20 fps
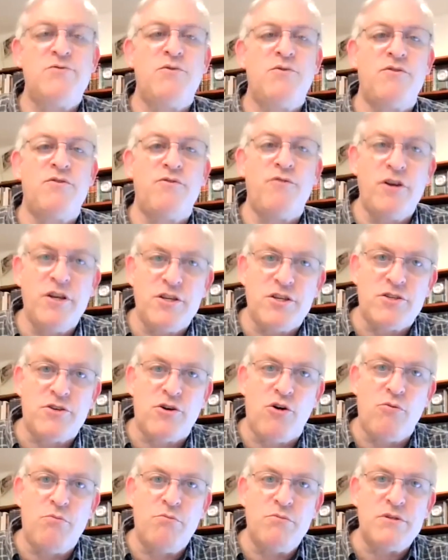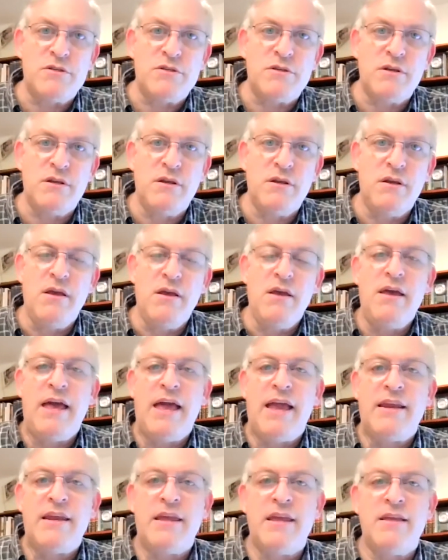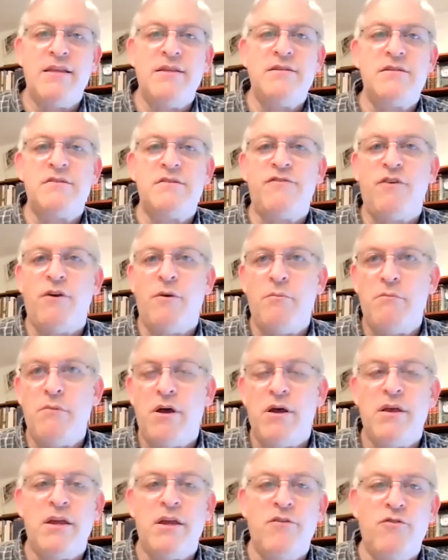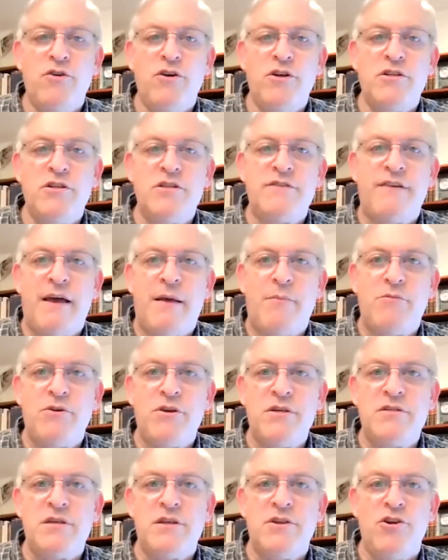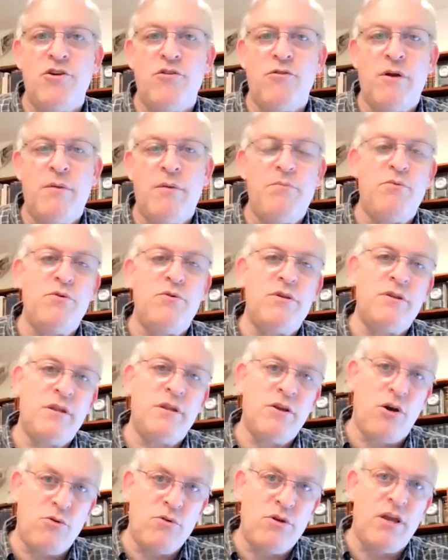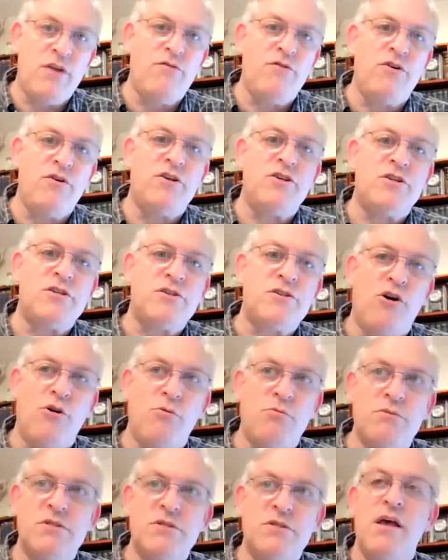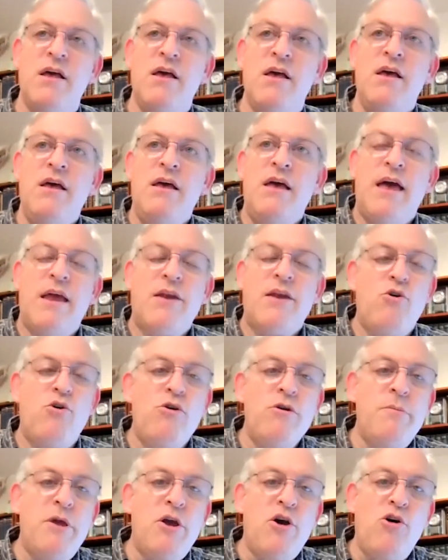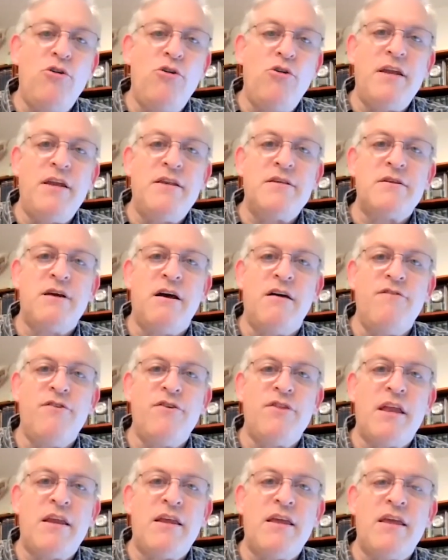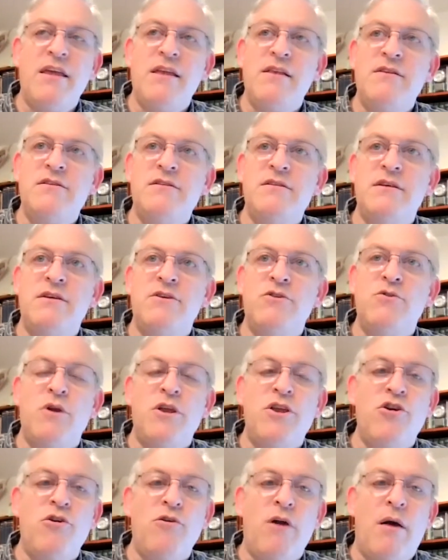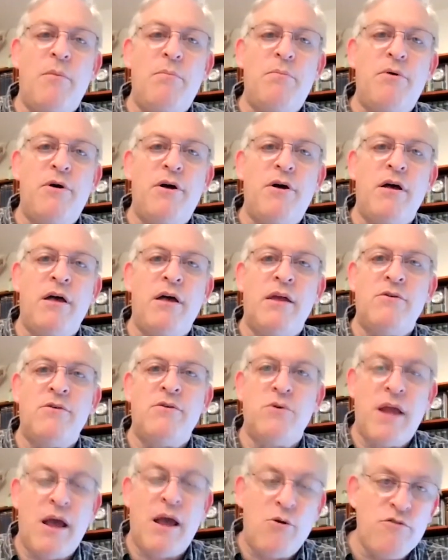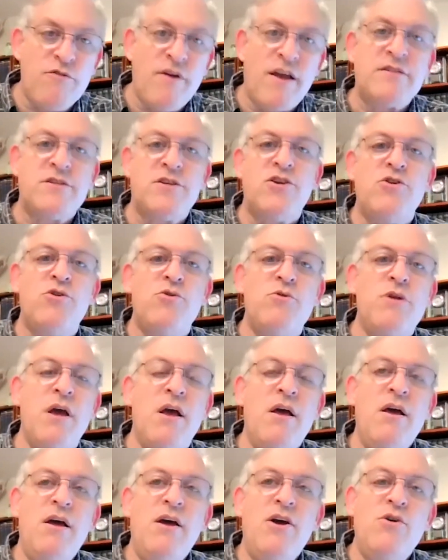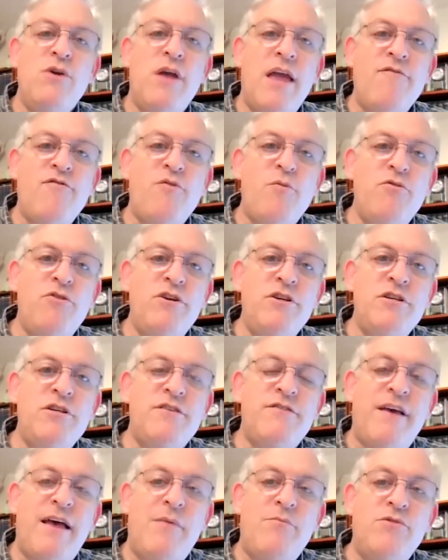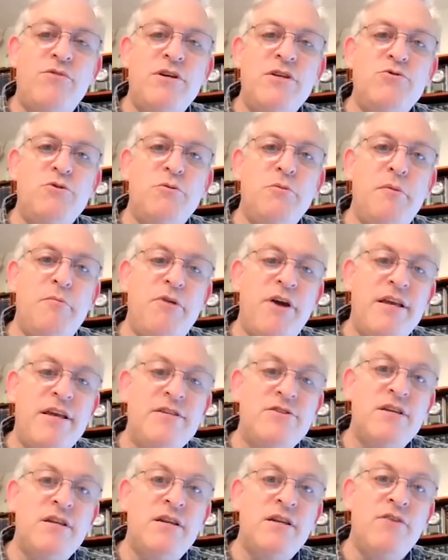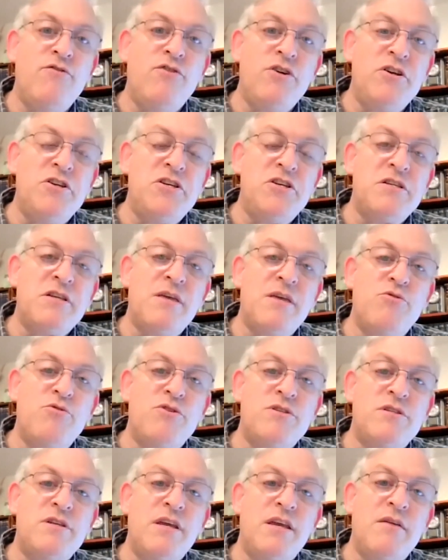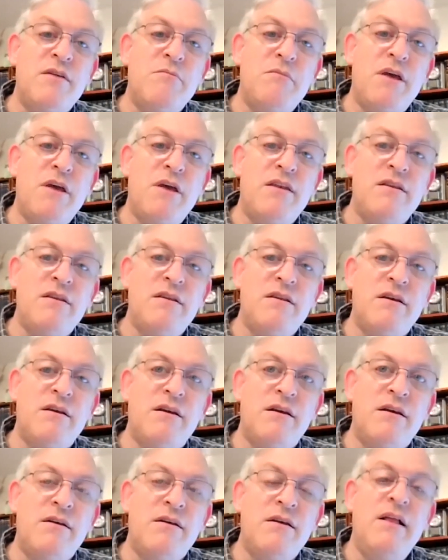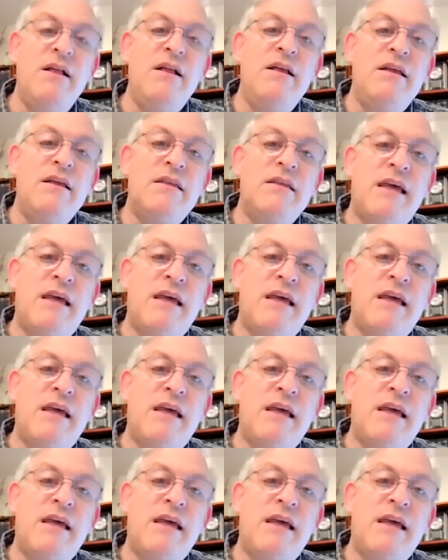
placed with religious homes and kids from uh, irreligious families in Europe would go to irreligious homes. And lo and behold, they discovered that kids uh, who in Europe uh, and who now were rescued, who came from religious families, were being placed in irreligious kibbutzim, and uh,